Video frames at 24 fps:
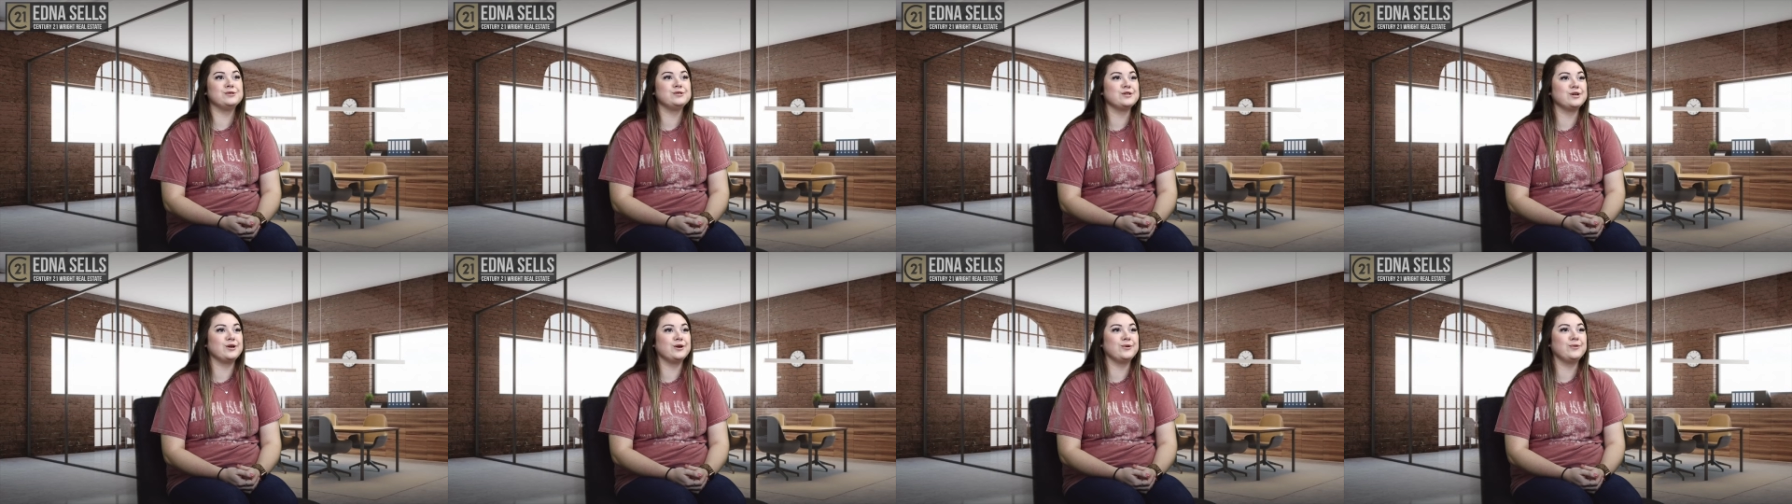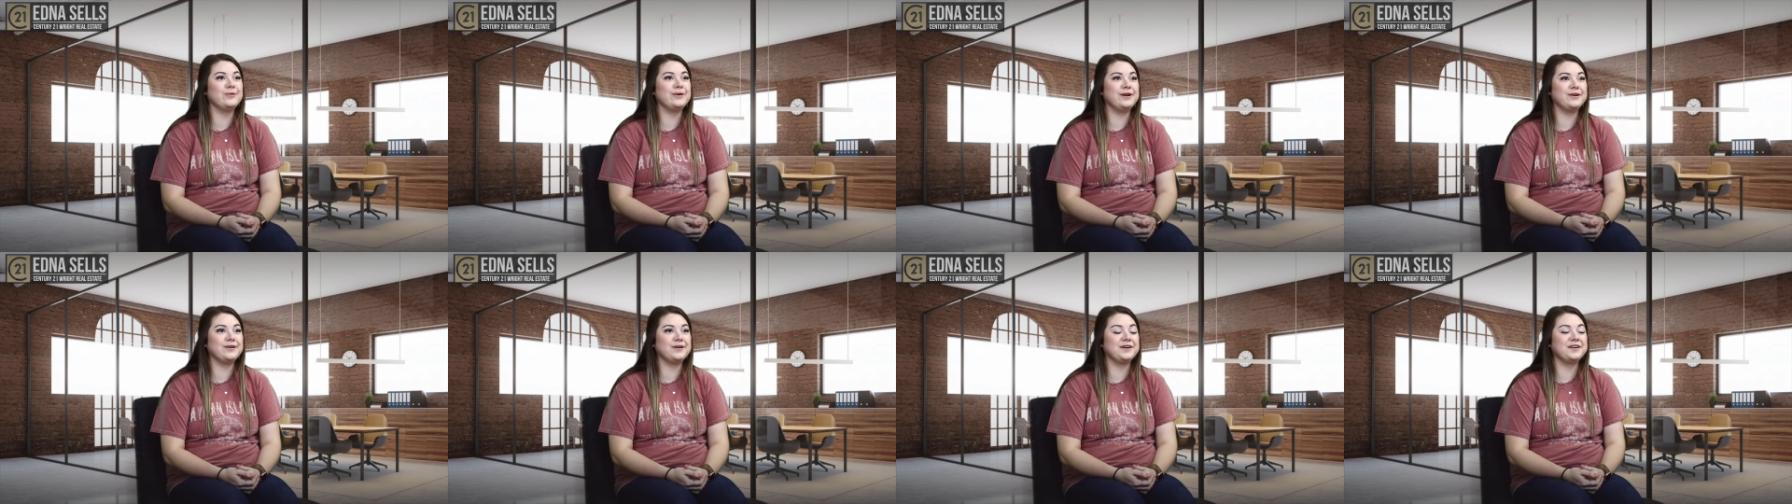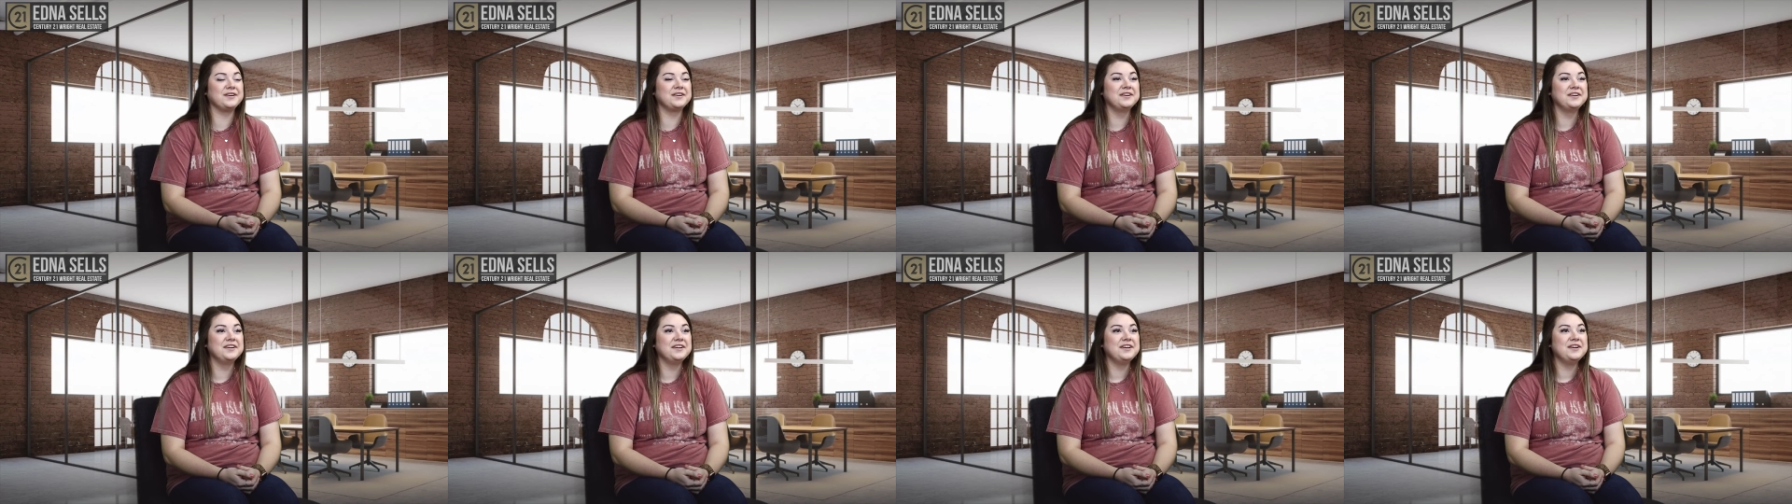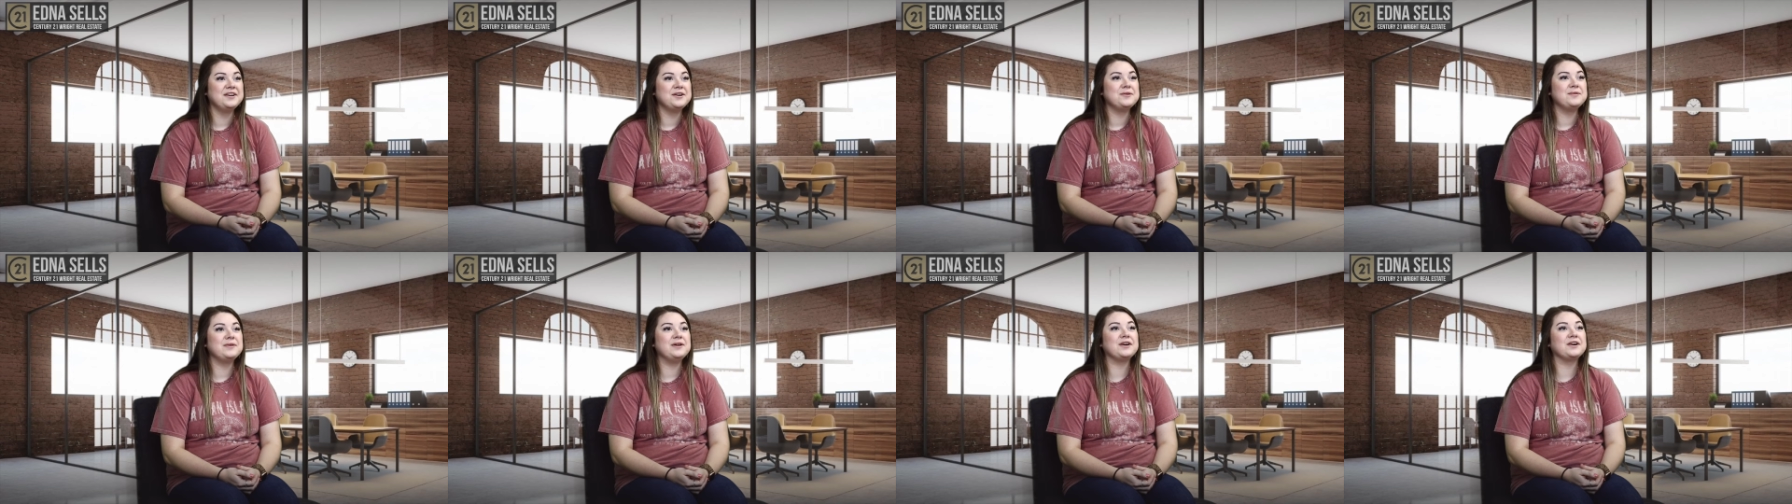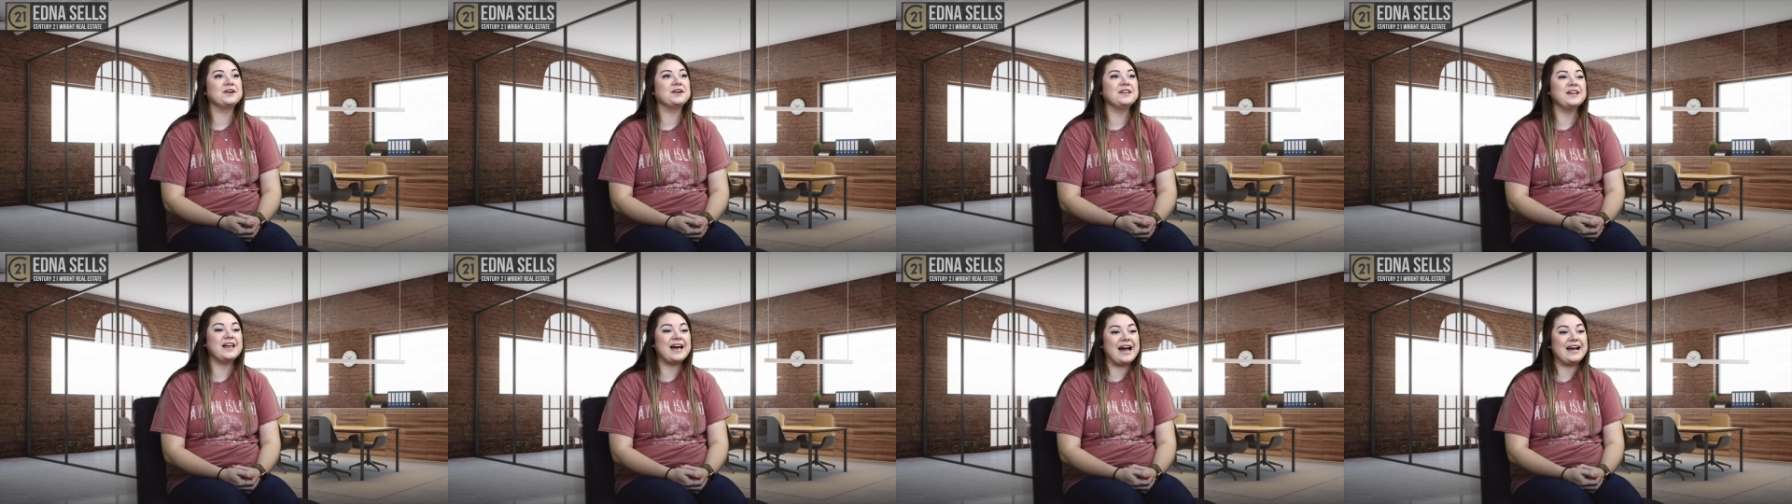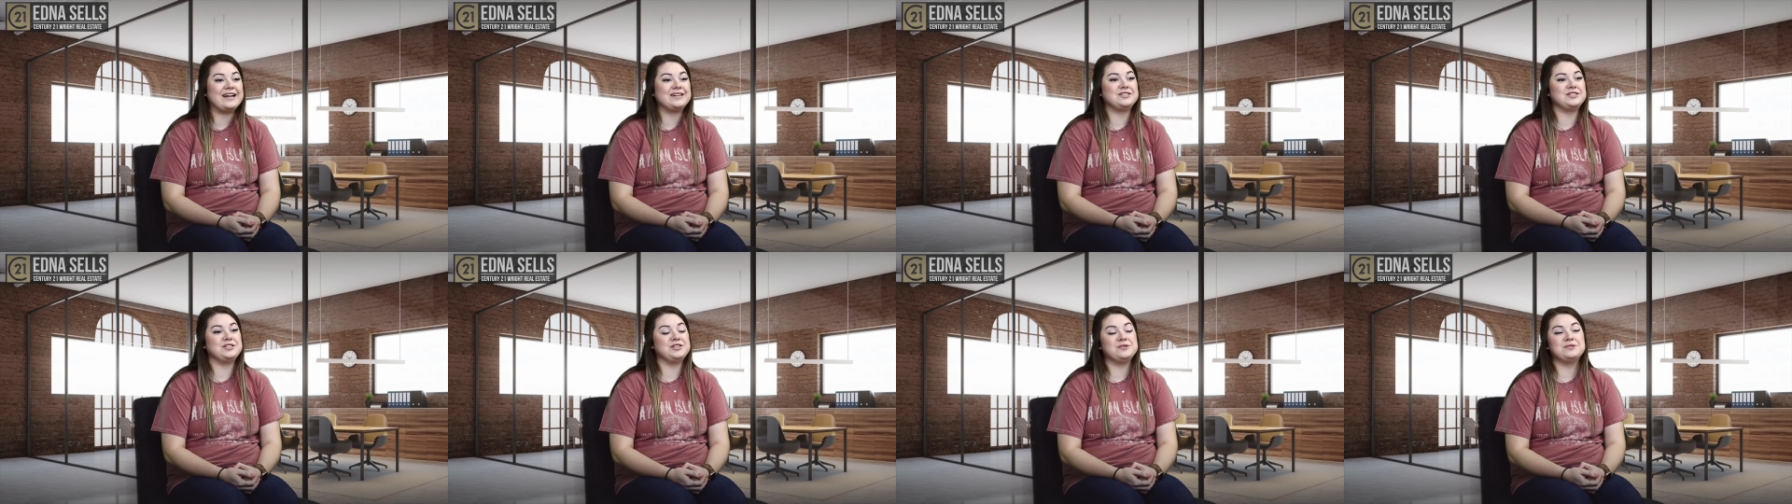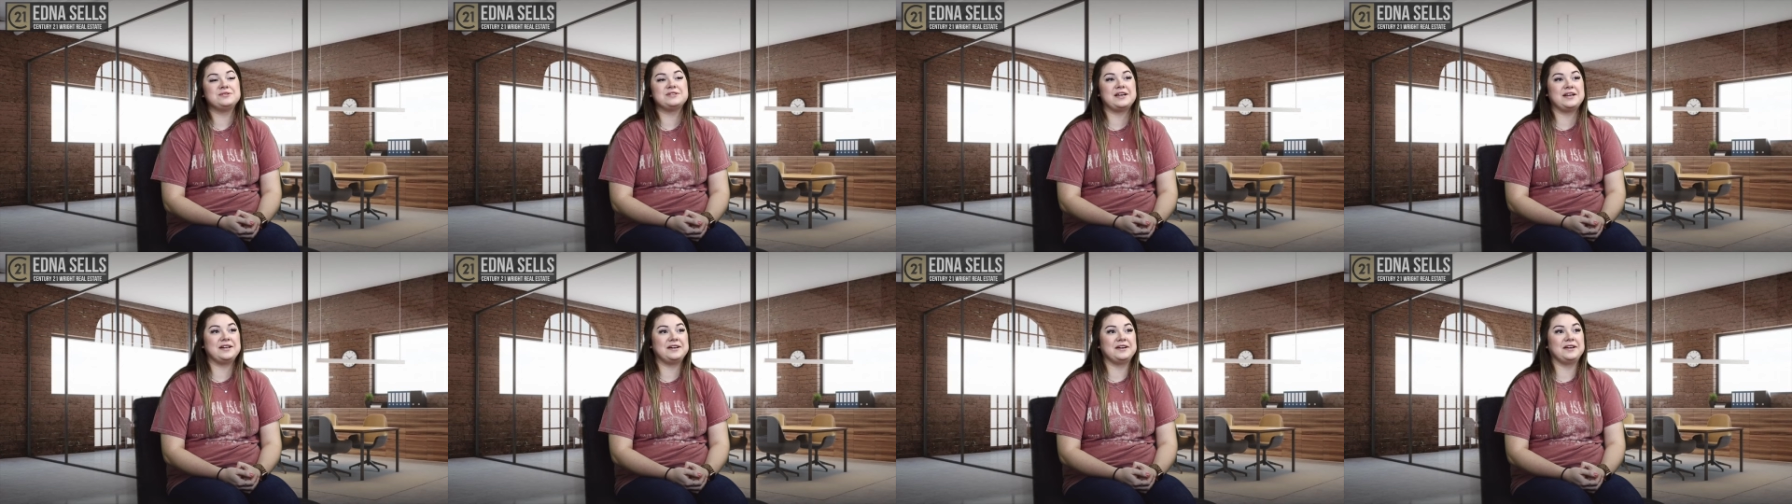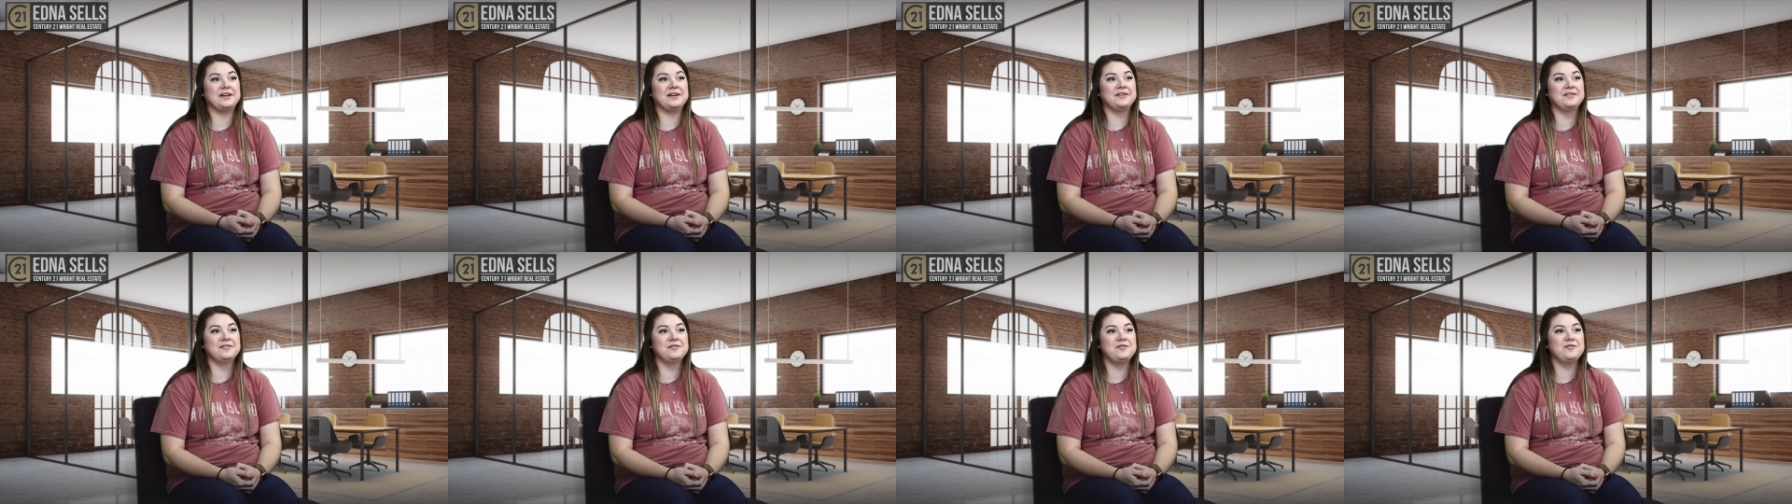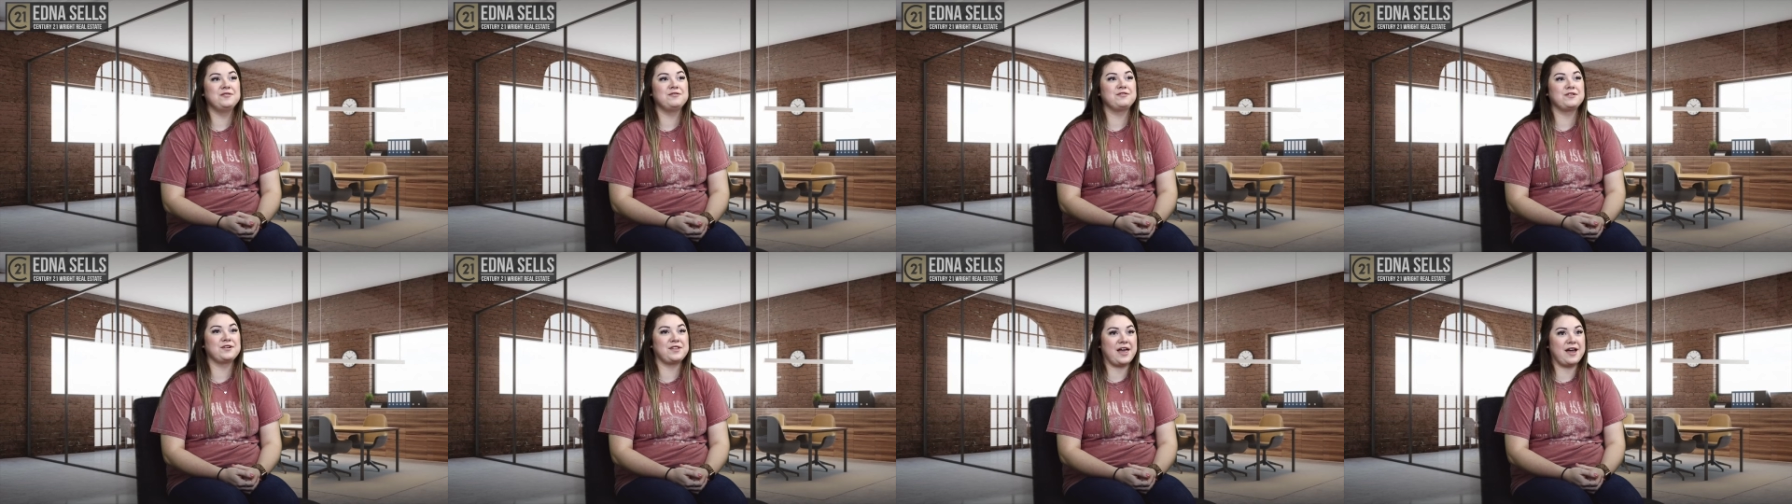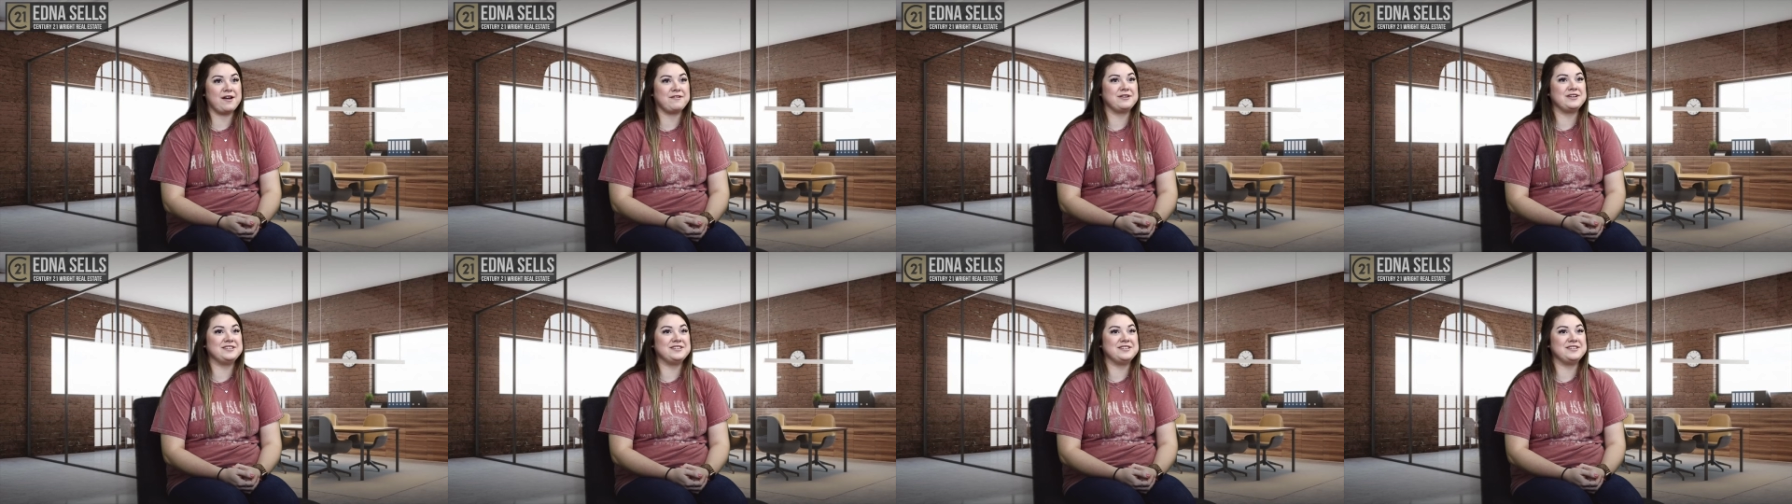So we were we were glad to use Edna for that